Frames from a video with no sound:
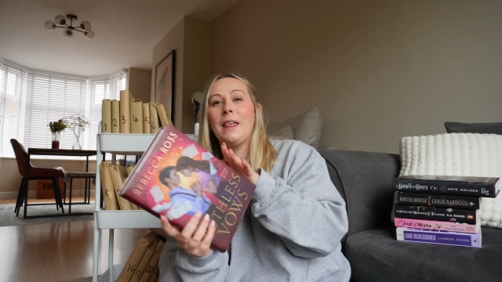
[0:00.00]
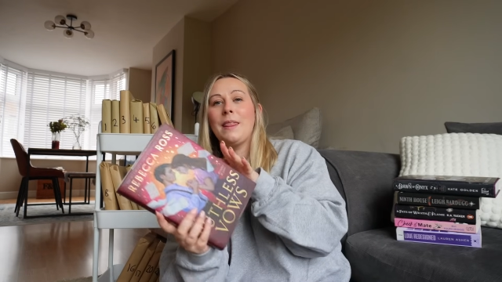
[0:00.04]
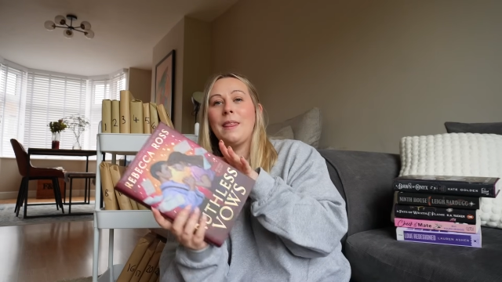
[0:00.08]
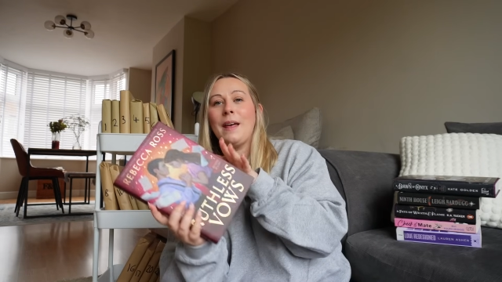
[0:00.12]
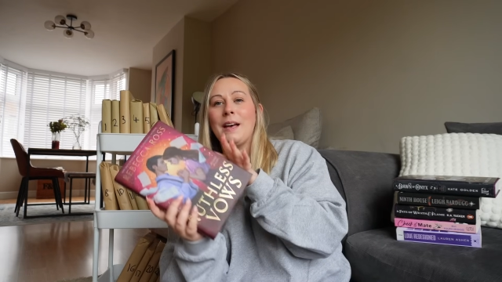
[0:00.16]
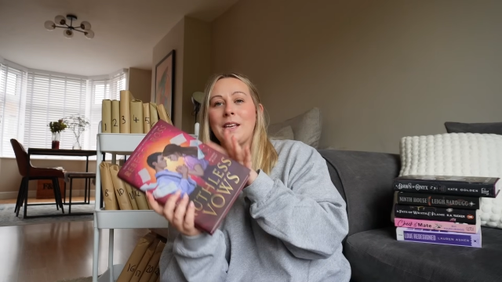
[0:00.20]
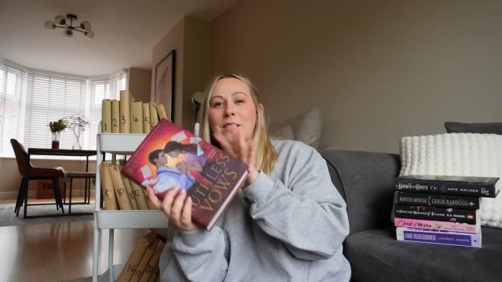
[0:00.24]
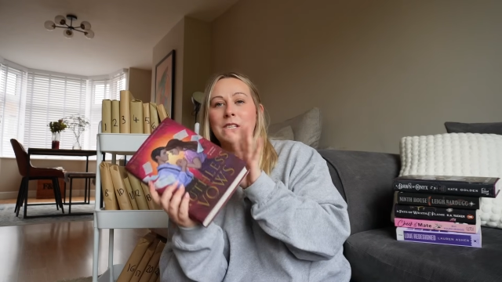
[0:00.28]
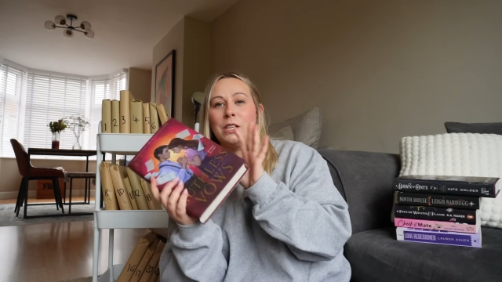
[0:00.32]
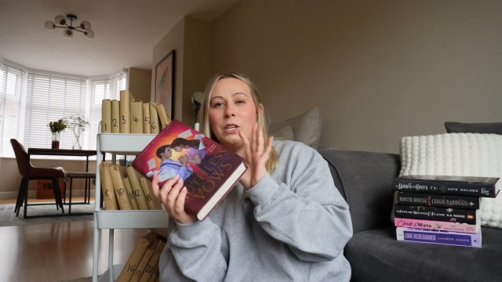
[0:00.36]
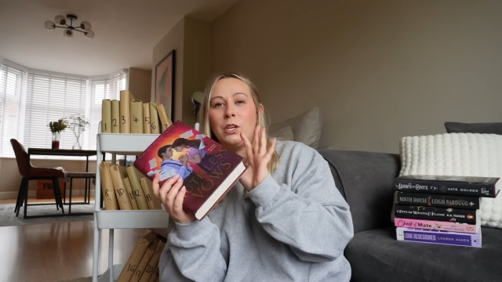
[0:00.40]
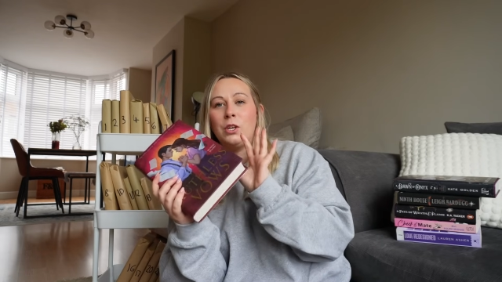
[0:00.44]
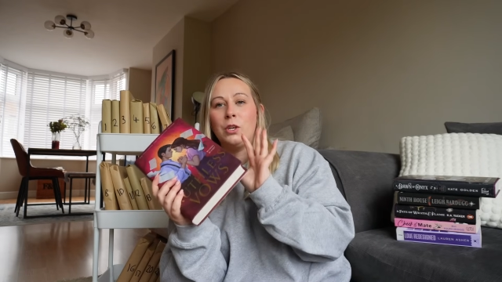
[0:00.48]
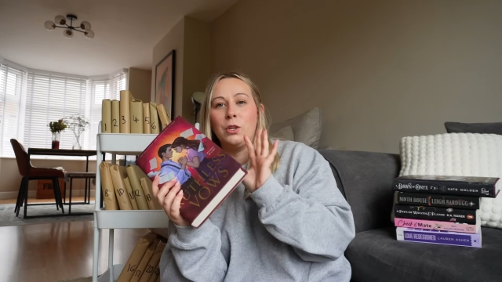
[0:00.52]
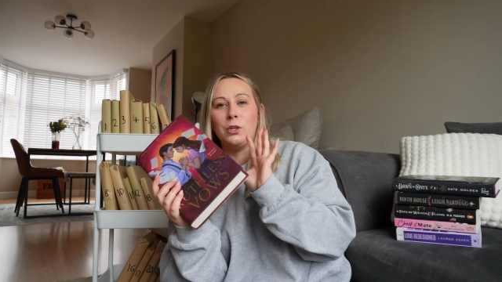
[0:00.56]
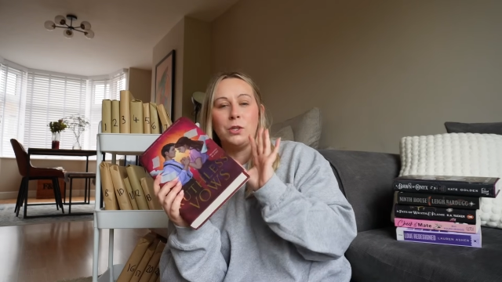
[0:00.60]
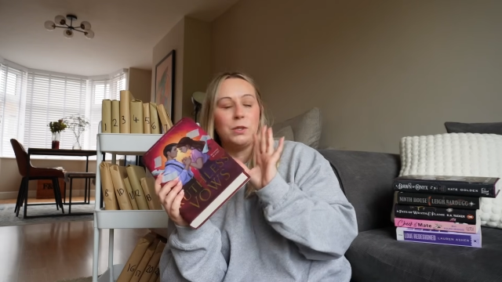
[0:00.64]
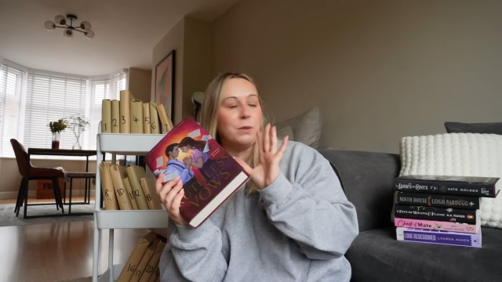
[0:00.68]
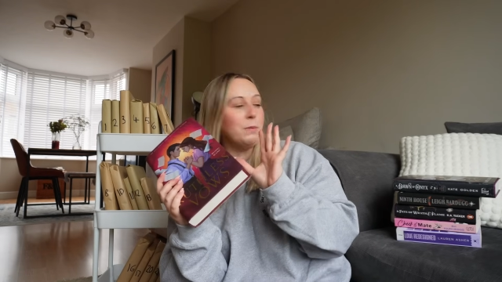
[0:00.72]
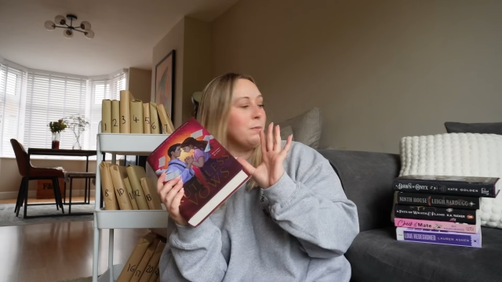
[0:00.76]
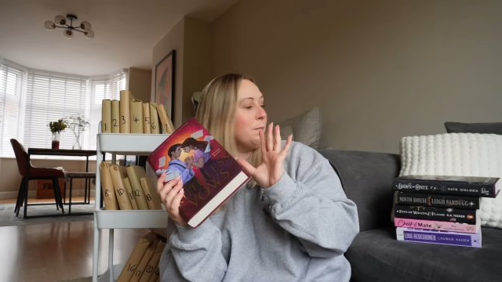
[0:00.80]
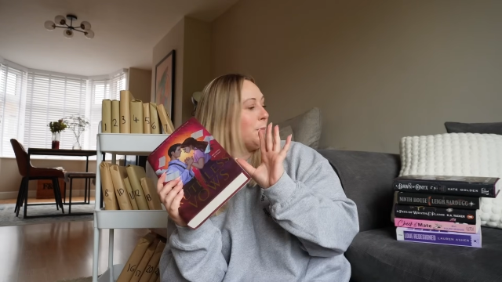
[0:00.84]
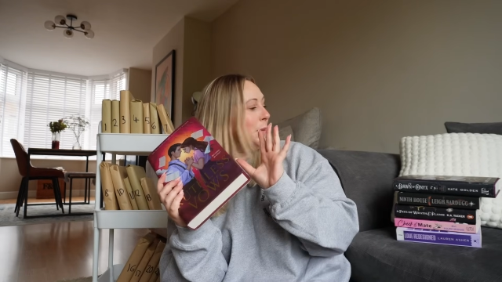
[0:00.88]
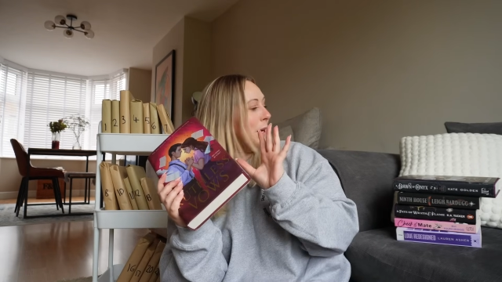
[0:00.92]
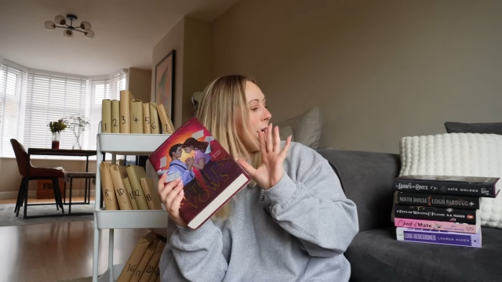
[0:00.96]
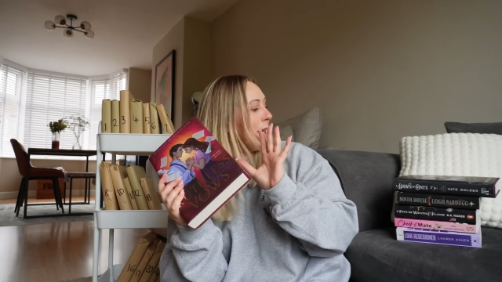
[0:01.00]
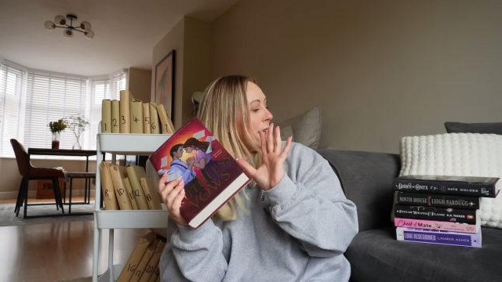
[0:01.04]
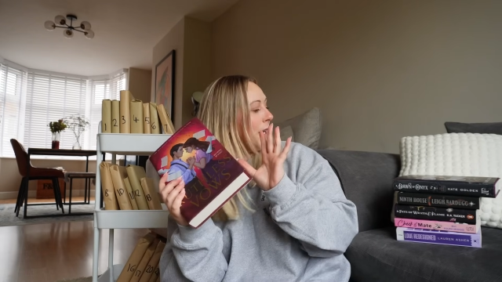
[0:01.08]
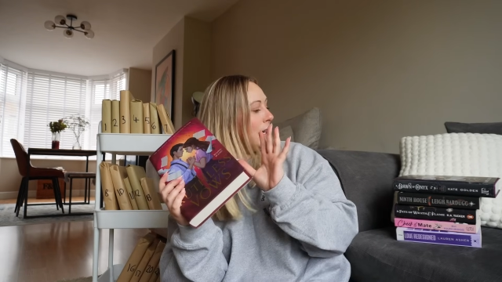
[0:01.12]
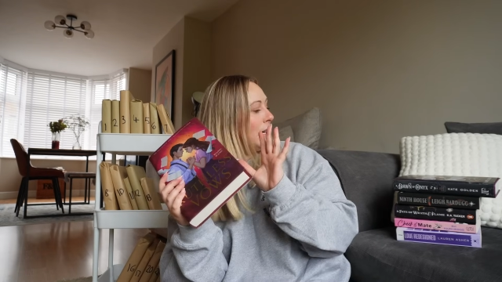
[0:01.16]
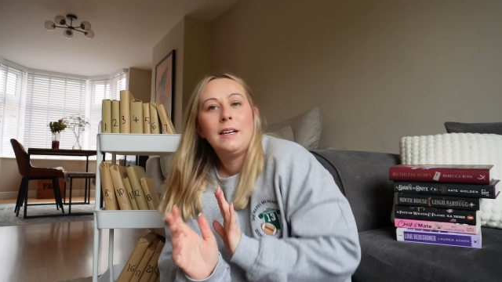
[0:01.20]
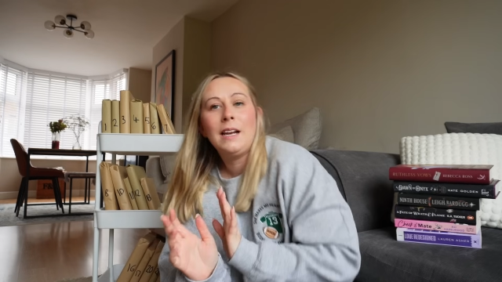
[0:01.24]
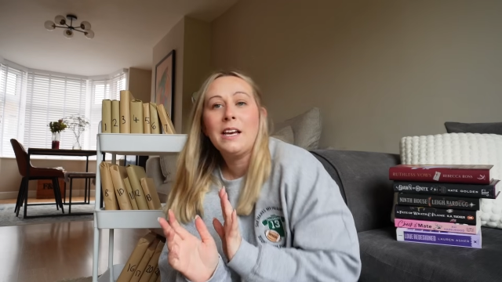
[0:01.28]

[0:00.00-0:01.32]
That's a good pick.